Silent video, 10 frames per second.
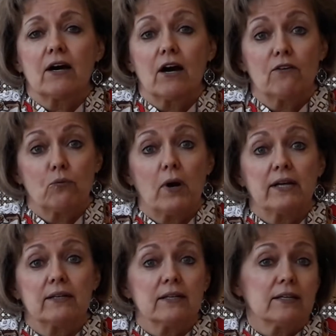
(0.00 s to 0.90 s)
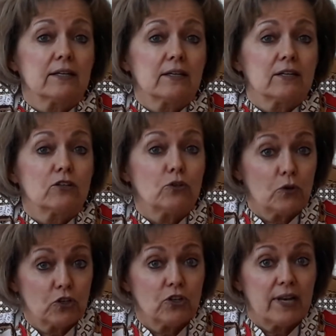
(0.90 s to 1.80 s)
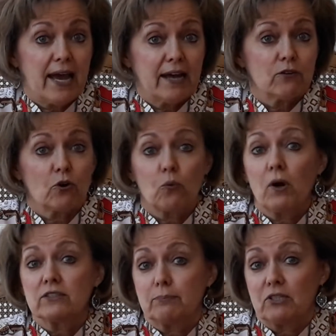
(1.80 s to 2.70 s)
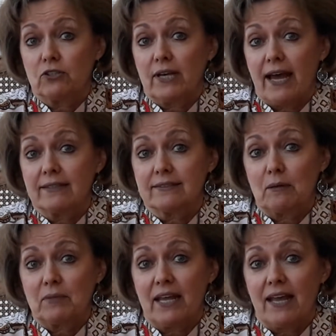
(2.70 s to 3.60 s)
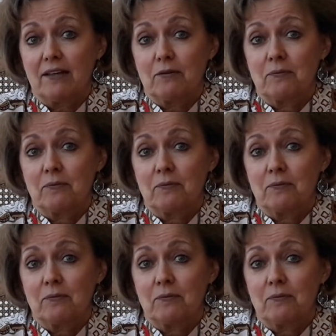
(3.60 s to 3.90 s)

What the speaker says: of what you are good at or want to be good at someday.